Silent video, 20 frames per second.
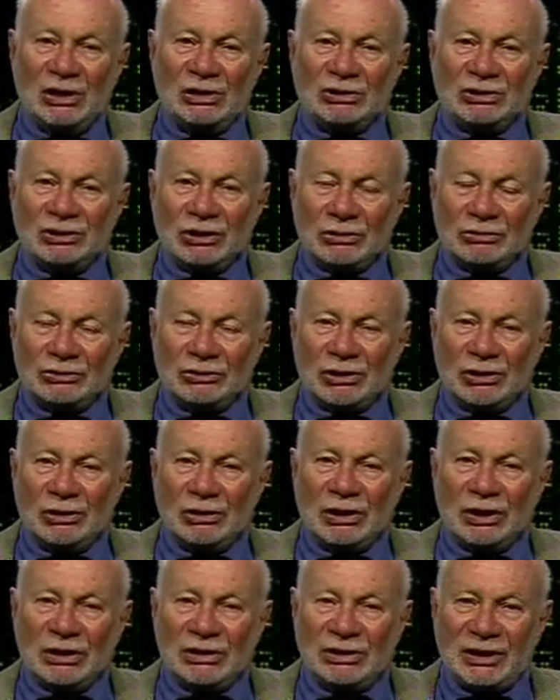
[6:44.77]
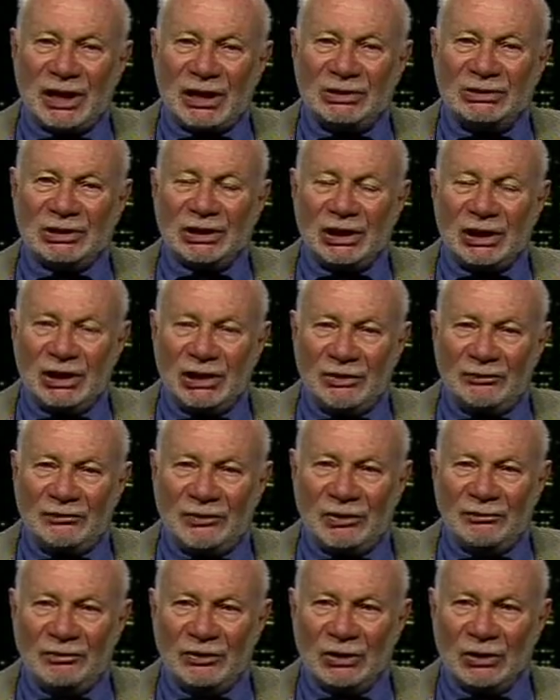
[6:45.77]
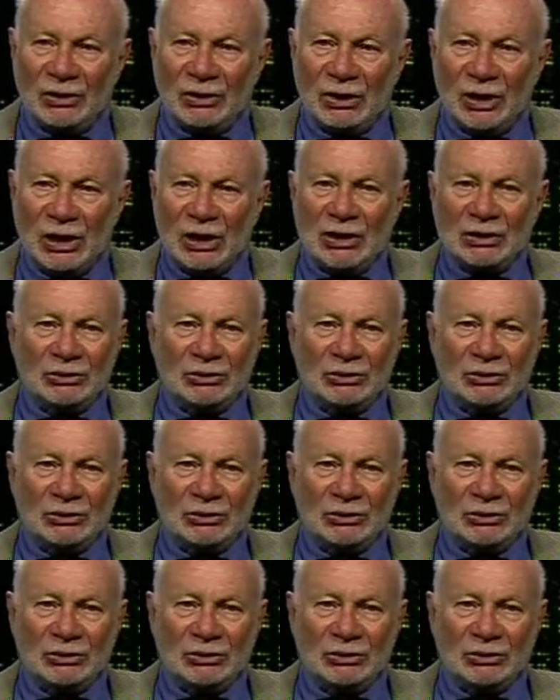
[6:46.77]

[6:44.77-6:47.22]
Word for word: social, intensely convivial,